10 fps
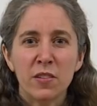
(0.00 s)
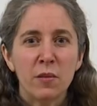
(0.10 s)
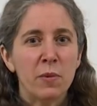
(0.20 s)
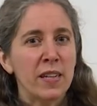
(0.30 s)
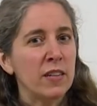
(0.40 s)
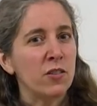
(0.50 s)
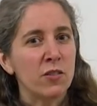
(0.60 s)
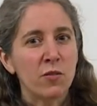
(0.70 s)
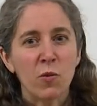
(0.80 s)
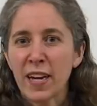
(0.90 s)
in our
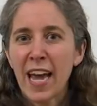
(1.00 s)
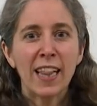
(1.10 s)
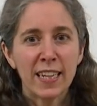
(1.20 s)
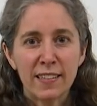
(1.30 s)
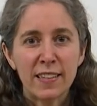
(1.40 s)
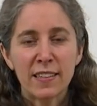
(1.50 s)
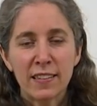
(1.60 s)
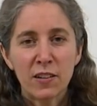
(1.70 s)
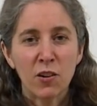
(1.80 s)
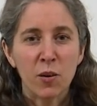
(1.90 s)
simulation or
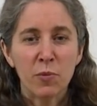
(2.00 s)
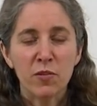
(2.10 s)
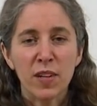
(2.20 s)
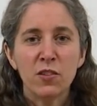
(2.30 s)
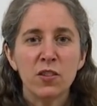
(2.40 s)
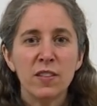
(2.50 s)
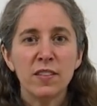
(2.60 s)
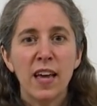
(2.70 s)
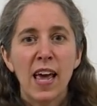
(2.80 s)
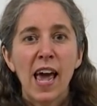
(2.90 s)
galaxies in our
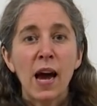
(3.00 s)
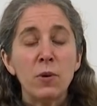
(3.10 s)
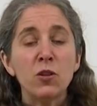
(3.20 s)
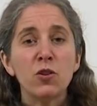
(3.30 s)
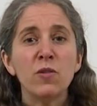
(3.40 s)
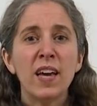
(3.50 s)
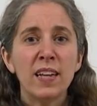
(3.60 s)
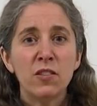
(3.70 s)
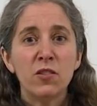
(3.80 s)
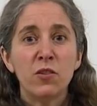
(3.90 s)
observations, and we turn
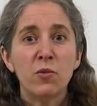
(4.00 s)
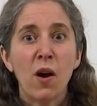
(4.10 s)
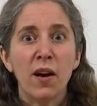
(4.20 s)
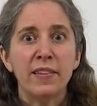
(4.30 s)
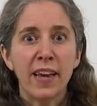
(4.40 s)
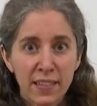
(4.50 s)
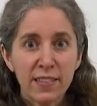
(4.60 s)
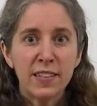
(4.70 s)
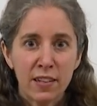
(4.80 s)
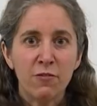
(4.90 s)
that into a
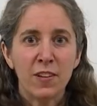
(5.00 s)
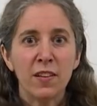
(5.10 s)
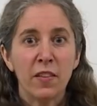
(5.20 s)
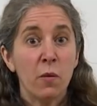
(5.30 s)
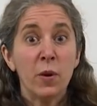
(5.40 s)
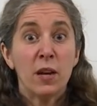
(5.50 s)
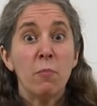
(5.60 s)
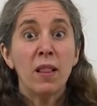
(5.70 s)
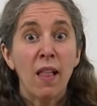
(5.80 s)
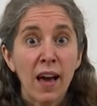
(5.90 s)
density field that we can
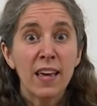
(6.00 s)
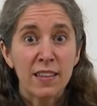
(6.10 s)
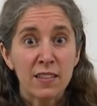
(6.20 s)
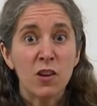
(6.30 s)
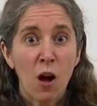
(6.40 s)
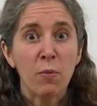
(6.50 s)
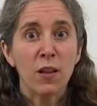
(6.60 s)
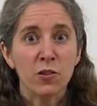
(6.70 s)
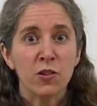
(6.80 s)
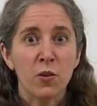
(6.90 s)
apply these
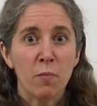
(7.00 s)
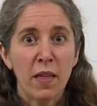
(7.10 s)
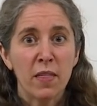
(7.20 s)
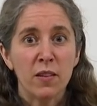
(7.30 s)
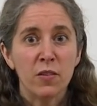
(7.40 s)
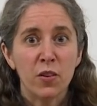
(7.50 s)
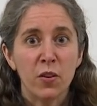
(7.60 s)
topological methods